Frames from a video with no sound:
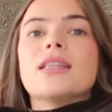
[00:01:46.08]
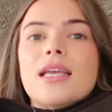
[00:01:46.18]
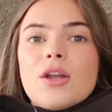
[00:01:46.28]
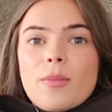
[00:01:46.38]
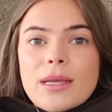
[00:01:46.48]
a
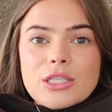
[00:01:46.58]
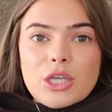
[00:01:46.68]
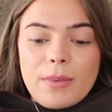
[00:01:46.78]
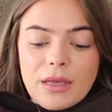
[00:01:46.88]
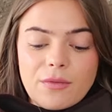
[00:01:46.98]
little bit
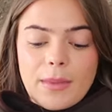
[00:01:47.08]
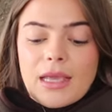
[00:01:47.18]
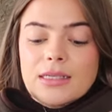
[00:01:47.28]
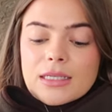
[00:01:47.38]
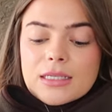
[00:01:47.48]
too big for me
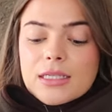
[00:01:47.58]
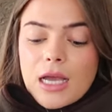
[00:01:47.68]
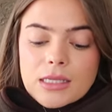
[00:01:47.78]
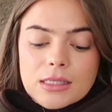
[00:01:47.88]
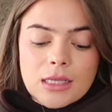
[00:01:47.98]
because it
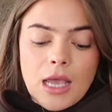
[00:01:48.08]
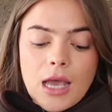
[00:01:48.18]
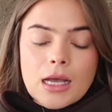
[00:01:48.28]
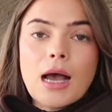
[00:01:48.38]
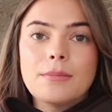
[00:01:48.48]
does
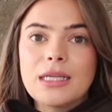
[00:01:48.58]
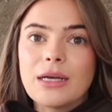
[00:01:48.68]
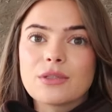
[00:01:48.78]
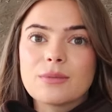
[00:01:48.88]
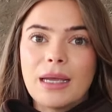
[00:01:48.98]
come
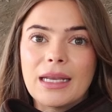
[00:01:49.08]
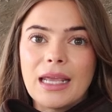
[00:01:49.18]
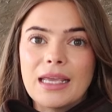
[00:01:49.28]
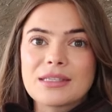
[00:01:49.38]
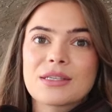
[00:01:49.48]
down to my
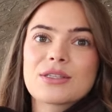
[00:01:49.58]
knees.